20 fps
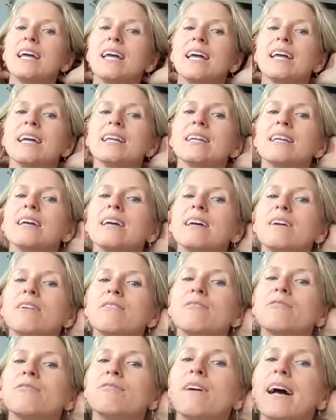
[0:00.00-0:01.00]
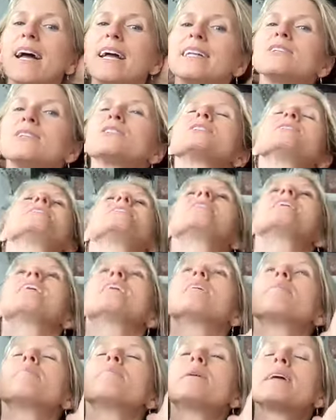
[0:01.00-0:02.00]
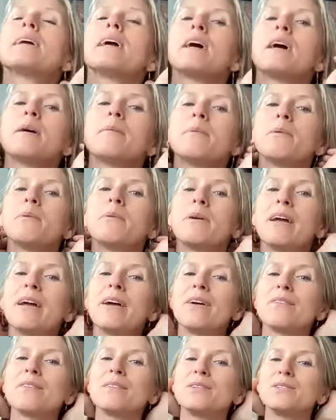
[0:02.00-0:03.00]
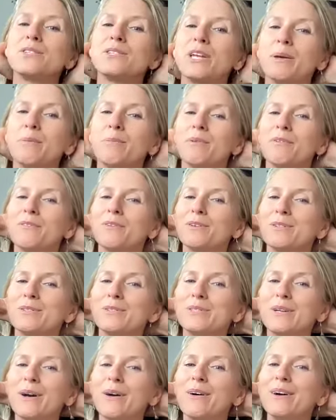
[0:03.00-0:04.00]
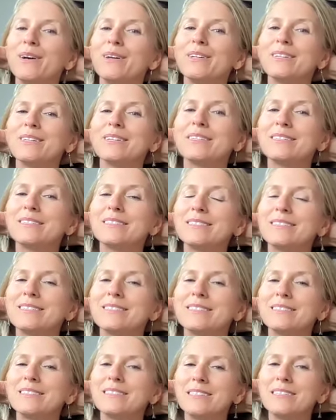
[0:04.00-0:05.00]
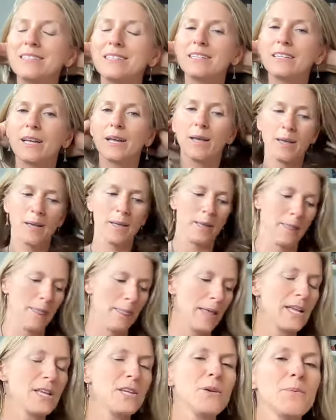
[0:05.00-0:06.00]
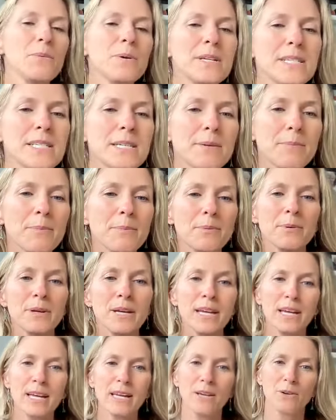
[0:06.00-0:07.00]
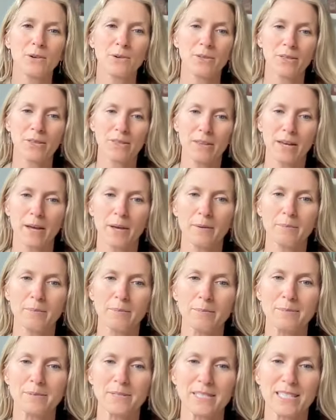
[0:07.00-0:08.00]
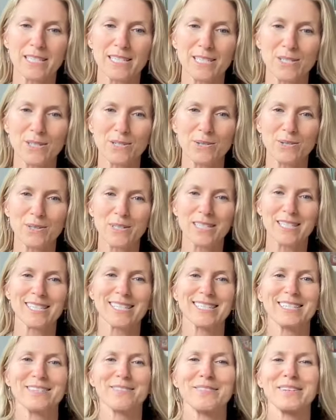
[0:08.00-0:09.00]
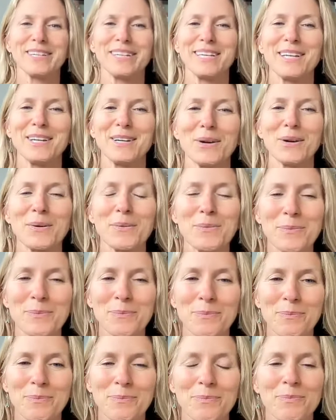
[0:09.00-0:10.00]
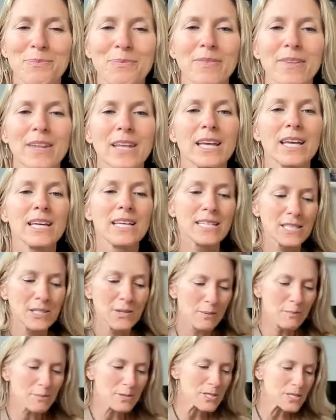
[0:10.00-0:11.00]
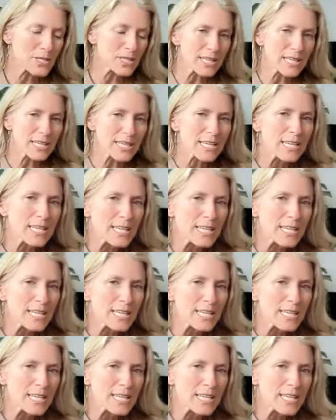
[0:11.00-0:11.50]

and just become aware of the shape of your skull. And you want to bring your thumbs into this divot here. So I'm just going to